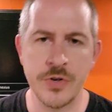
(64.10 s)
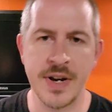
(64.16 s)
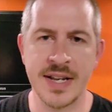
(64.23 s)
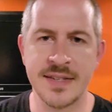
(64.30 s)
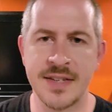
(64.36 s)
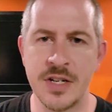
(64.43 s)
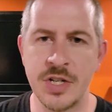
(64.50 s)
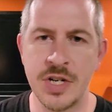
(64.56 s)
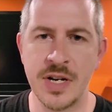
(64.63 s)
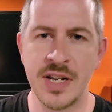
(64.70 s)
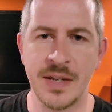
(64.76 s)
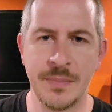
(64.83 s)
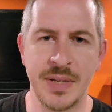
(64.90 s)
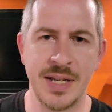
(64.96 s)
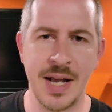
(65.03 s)

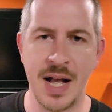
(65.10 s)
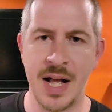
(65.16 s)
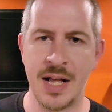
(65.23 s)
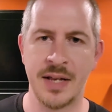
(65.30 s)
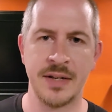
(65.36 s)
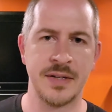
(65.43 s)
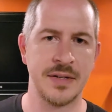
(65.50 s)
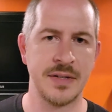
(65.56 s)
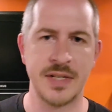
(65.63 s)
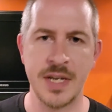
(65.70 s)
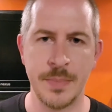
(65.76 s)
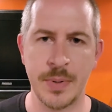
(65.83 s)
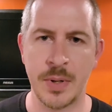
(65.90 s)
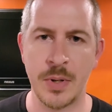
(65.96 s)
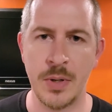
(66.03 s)
transitioning beyond
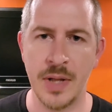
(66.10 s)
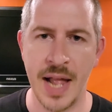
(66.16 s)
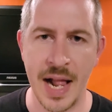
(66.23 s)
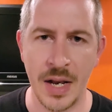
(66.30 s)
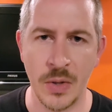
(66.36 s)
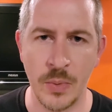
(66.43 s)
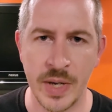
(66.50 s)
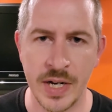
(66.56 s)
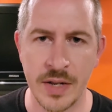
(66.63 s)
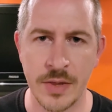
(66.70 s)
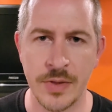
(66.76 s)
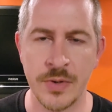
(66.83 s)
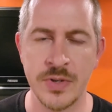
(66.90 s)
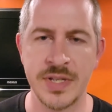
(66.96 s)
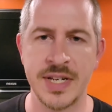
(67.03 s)
typical Halloween
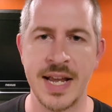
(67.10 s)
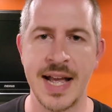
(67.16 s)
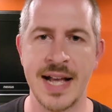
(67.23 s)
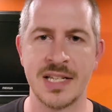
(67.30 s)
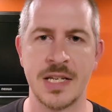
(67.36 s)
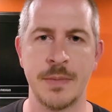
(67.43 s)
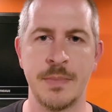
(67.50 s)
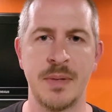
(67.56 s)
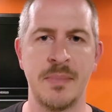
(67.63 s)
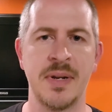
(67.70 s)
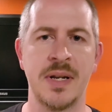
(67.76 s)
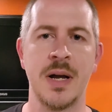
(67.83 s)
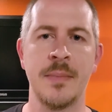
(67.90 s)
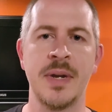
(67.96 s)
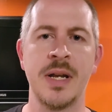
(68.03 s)
enthusiasm and
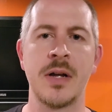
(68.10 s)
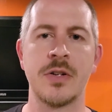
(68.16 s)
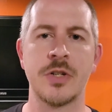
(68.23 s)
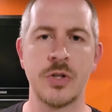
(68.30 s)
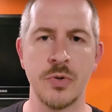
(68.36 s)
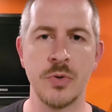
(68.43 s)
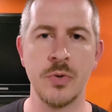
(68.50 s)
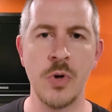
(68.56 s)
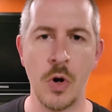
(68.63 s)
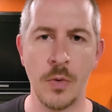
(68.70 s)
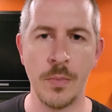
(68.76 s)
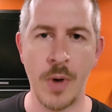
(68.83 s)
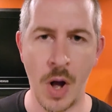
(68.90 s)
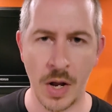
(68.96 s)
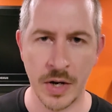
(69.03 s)
becoming a true
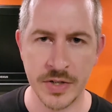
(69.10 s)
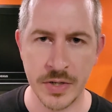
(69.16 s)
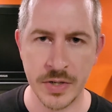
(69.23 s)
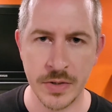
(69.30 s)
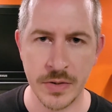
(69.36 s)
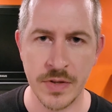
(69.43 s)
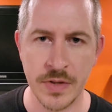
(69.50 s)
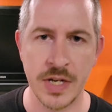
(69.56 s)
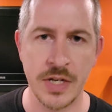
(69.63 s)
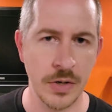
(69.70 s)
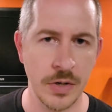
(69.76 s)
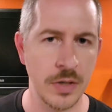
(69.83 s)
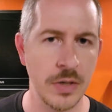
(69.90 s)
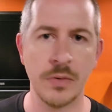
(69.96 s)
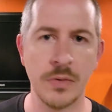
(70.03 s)
home haunter, then
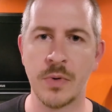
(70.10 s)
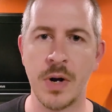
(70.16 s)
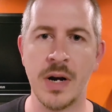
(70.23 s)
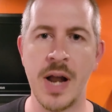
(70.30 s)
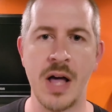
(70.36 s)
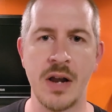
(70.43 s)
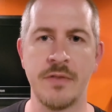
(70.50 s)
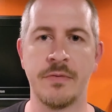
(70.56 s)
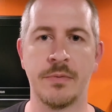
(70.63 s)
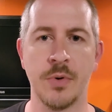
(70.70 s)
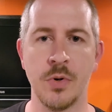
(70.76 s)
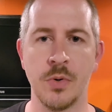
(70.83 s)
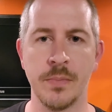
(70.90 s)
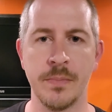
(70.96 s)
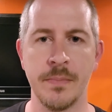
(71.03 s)
you're going to run out of
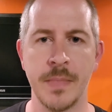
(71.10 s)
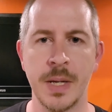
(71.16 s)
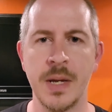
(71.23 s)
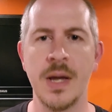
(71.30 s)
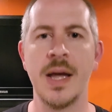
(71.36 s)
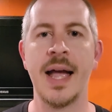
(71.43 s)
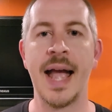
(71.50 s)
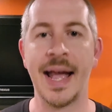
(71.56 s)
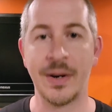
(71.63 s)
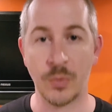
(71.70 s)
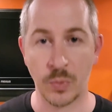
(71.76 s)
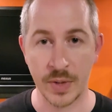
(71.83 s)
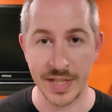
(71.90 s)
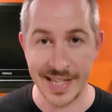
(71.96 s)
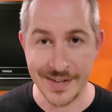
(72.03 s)
room,
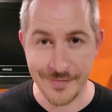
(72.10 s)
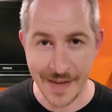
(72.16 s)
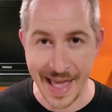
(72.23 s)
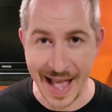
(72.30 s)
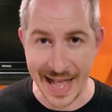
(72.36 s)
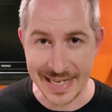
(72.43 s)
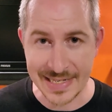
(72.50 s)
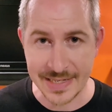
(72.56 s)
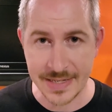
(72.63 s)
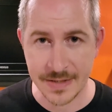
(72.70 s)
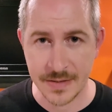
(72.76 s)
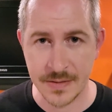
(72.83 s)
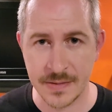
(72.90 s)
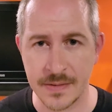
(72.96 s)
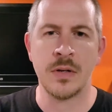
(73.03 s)
and really fast.
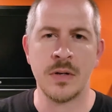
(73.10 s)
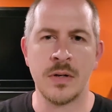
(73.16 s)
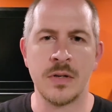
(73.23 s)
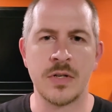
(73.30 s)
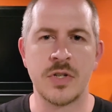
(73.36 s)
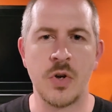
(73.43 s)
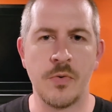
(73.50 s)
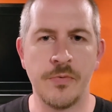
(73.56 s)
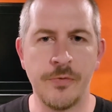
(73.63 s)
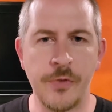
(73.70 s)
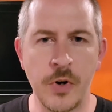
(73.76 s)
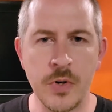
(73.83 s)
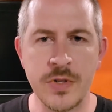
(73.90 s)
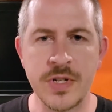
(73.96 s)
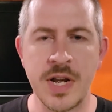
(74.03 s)
So
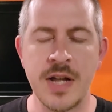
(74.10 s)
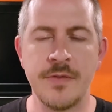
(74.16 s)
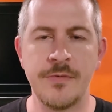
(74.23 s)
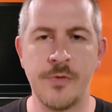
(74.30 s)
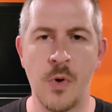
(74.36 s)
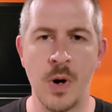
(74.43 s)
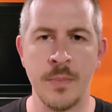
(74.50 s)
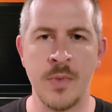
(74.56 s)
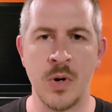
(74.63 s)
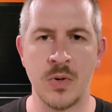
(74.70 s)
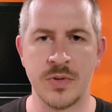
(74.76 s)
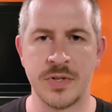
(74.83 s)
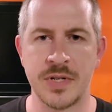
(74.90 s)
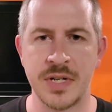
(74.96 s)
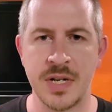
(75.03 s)
first and
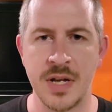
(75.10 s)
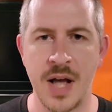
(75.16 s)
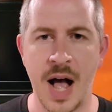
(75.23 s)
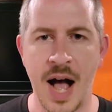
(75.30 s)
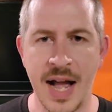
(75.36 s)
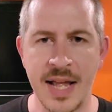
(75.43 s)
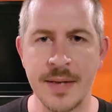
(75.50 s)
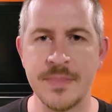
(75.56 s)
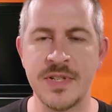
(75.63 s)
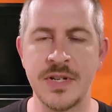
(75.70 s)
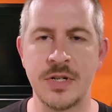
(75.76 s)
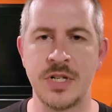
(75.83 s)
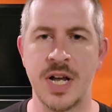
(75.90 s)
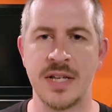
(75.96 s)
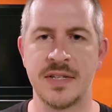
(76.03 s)
foremost, I am
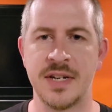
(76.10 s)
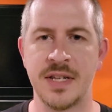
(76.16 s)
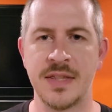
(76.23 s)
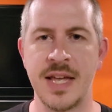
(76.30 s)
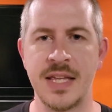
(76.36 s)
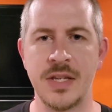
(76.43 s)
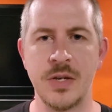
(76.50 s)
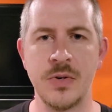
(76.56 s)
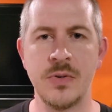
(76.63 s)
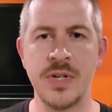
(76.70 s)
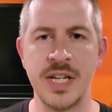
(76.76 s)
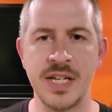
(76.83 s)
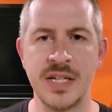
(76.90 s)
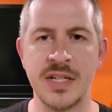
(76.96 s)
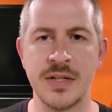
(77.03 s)
suggesting that you
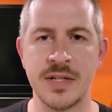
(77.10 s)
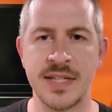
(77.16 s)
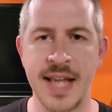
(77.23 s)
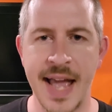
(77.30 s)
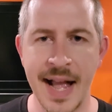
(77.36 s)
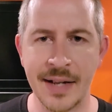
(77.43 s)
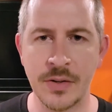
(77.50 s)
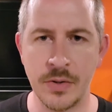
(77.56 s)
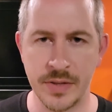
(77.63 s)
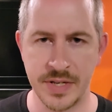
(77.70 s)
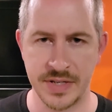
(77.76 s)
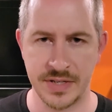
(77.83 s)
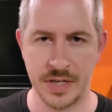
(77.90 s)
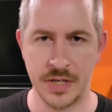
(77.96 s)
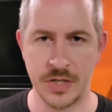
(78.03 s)
need to tackle
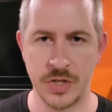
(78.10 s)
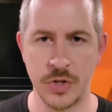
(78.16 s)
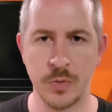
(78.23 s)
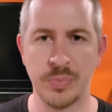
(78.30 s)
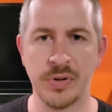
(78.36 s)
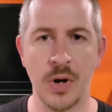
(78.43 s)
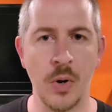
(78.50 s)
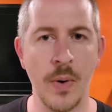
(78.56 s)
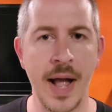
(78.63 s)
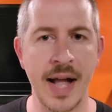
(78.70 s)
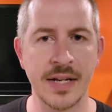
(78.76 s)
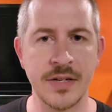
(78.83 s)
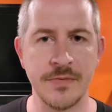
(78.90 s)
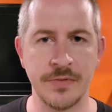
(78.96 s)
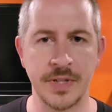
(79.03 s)
this issue
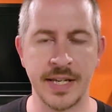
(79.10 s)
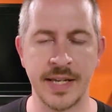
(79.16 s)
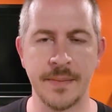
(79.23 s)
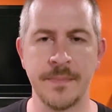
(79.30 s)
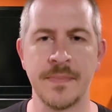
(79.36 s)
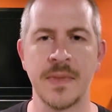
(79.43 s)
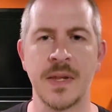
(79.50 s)
proactively